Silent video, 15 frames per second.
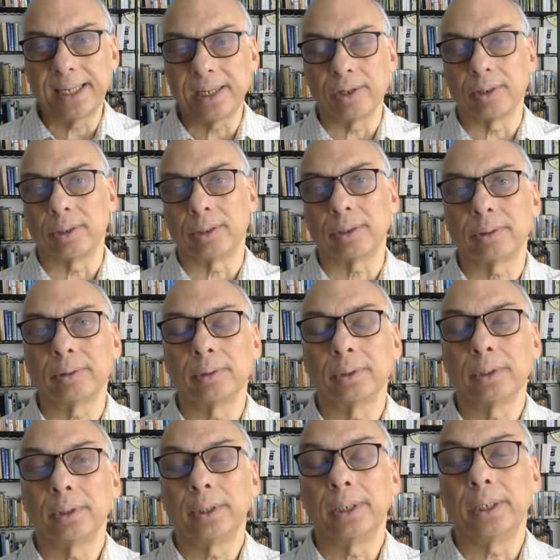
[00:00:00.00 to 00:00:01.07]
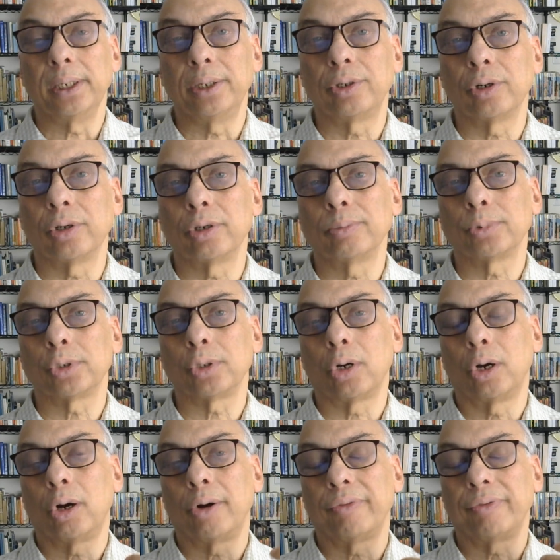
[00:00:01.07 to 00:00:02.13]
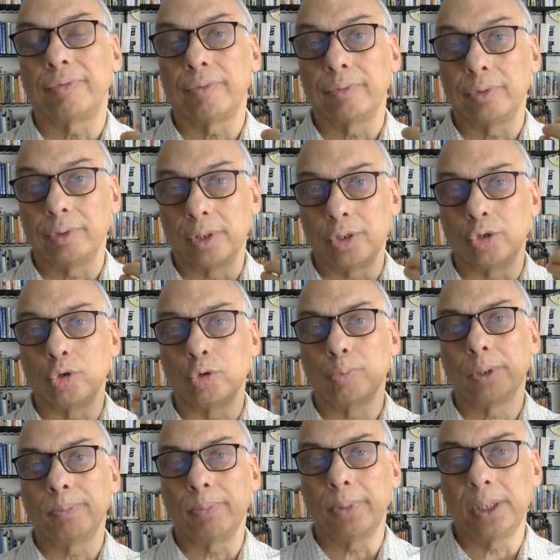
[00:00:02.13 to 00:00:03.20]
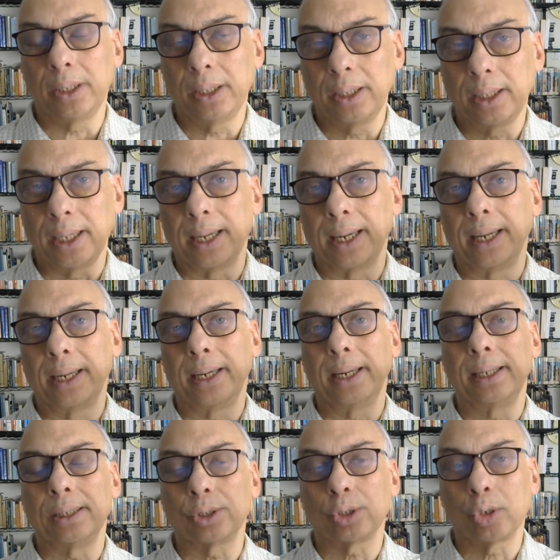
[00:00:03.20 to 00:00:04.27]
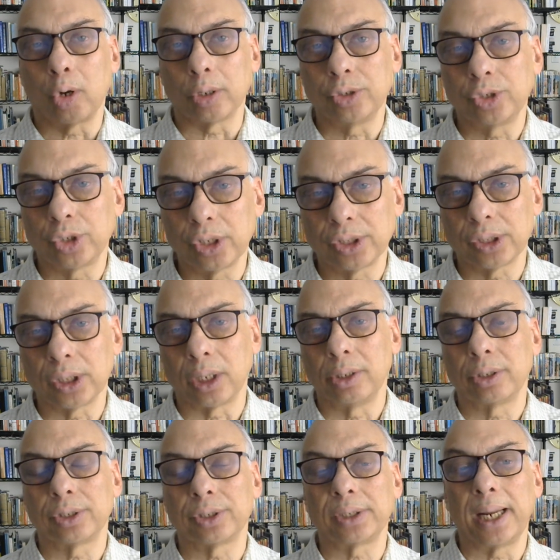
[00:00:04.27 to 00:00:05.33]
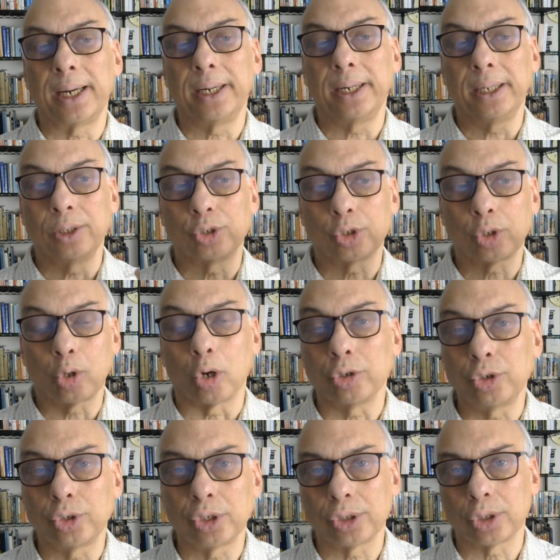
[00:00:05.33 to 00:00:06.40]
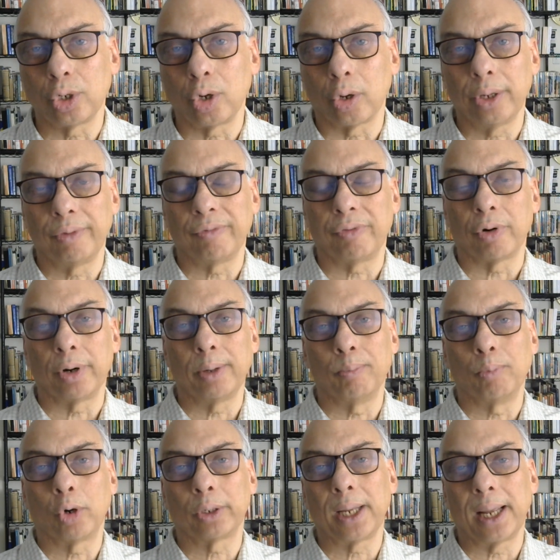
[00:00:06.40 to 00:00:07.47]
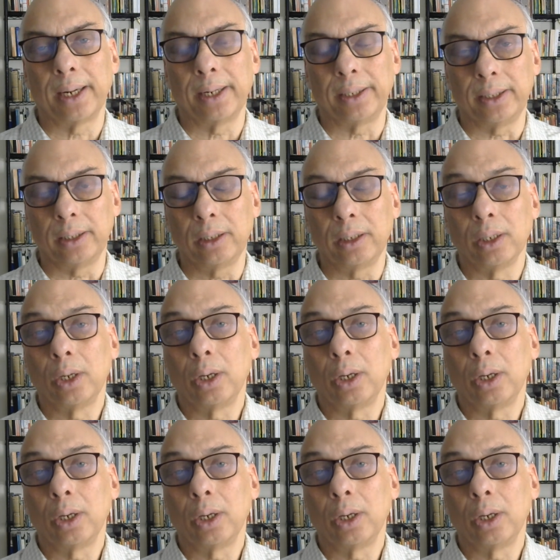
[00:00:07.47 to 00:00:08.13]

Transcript: here in terms of the human being and its conscious understanding, its conscious longing for immortality,